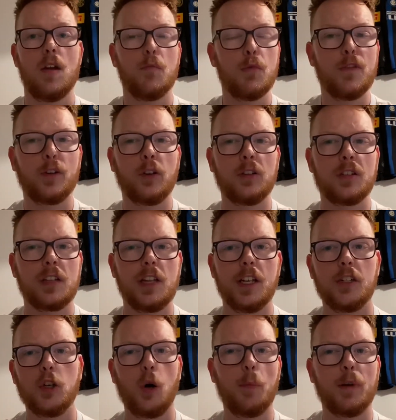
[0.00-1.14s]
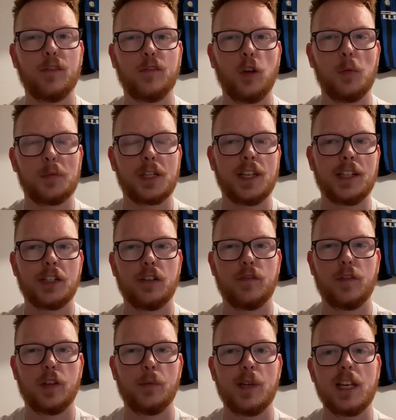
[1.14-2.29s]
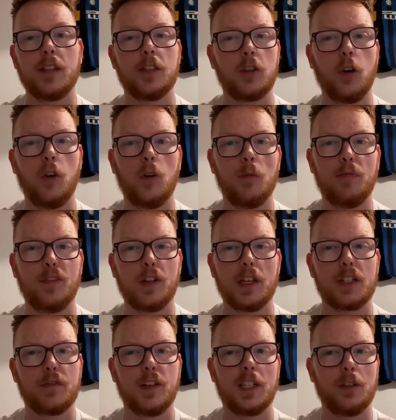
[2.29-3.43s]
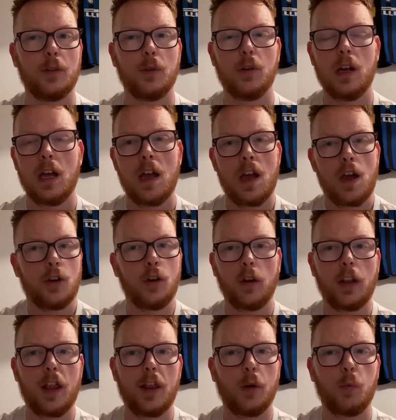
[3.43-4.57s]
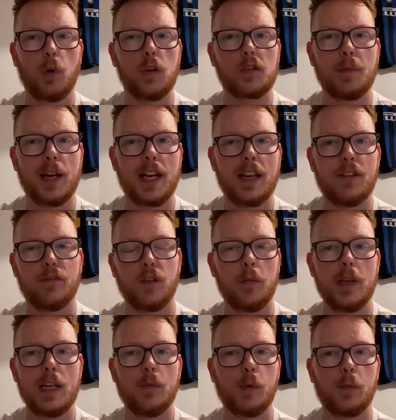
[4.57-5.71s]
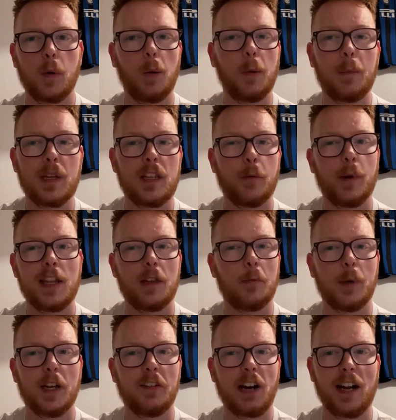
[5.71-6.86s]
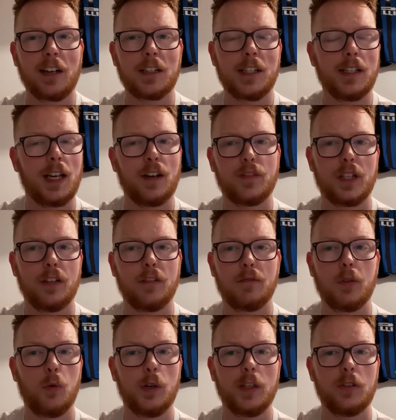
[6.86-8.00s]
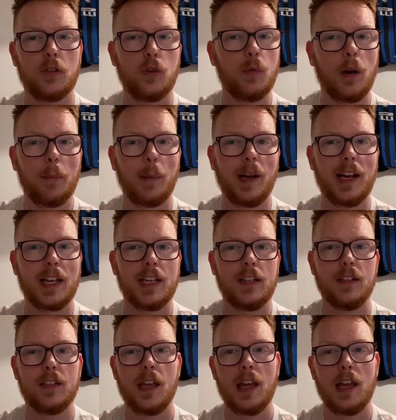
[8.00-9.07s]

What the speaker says: Moving on to the top and flop section for the week. The top for this video, not that there was many, for me would probably be the way that we reacted after going 2-1 behind.